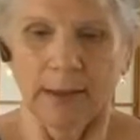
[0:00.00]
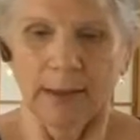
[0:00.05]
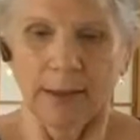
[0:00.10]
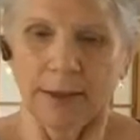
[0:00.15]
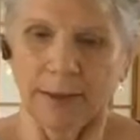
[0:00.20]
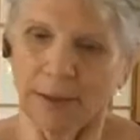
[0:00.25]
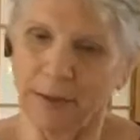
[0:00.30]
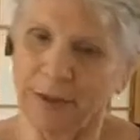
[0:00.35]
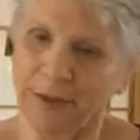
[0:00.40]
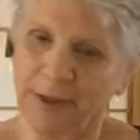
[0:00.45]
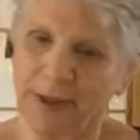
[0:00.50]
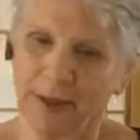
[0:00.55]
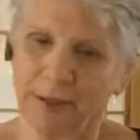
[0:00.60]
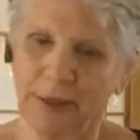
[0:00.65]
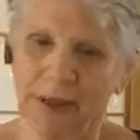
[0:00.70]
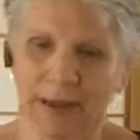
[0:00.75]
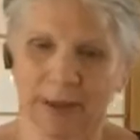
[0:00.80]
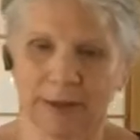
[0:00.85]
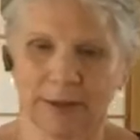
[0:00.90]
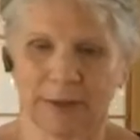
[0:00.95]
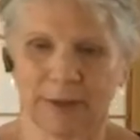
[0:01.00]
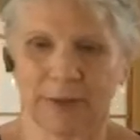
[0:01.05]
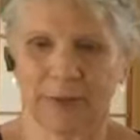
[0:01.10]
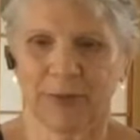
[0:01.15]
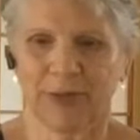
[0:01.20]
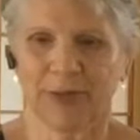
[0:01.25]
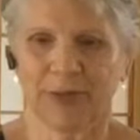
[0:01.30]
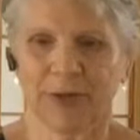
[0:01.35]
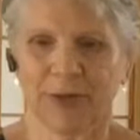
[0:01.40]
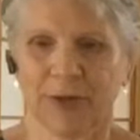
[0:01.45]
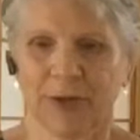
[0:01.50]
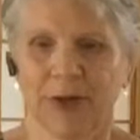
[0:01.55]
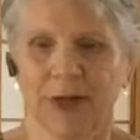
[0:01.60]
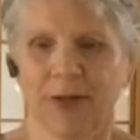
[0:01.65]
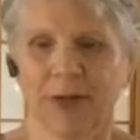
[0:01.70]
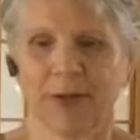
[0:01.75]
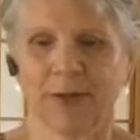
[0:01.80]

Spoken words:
The third thing we can learn from this story,